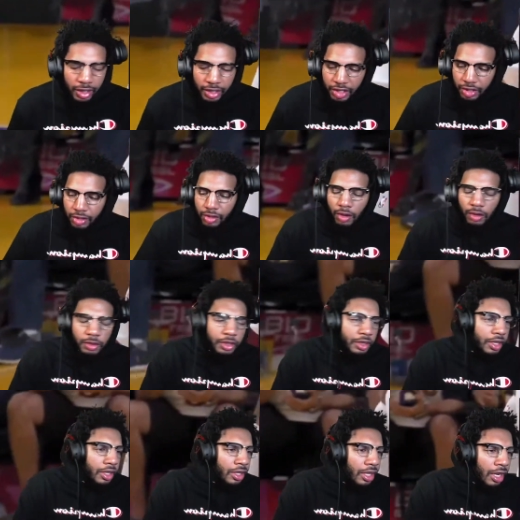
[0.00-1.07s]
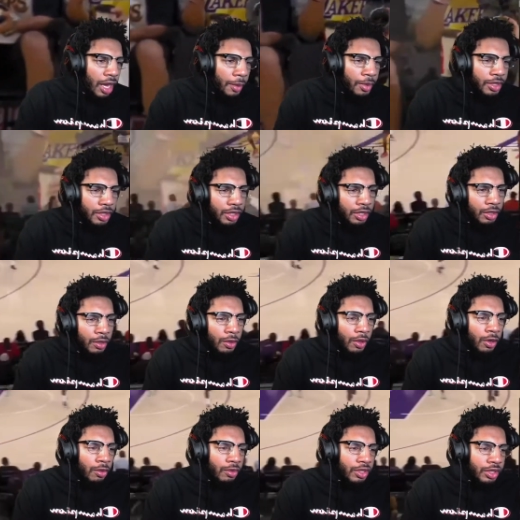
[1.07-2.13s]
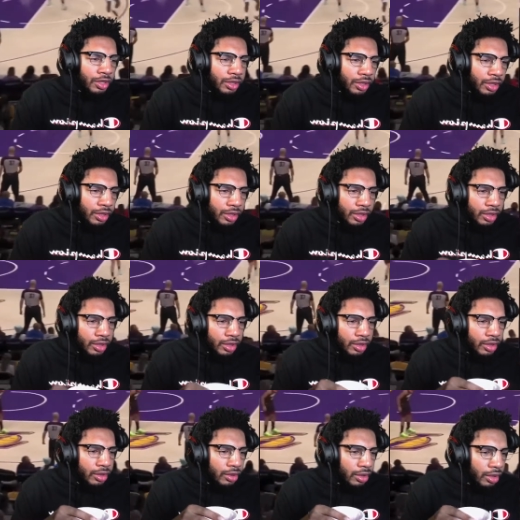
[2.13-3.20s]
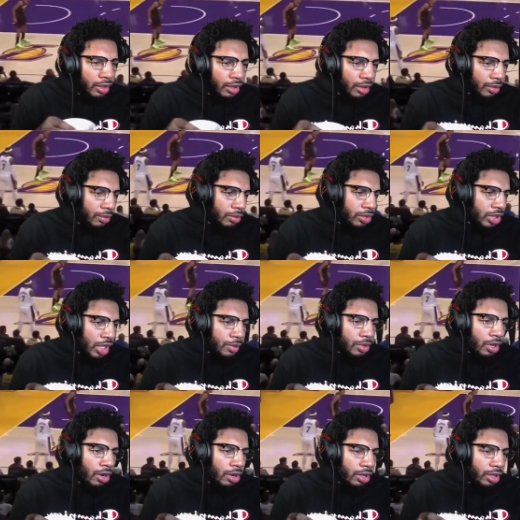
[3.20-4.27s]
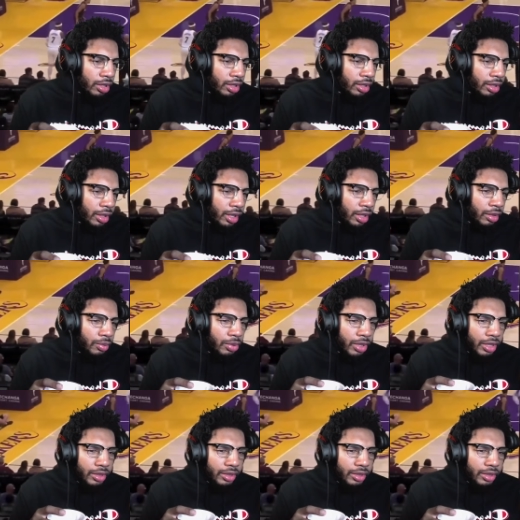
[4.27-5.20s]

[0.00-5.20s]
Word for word: just only thing that I've been seeing going on recently is just um, James Harden and like players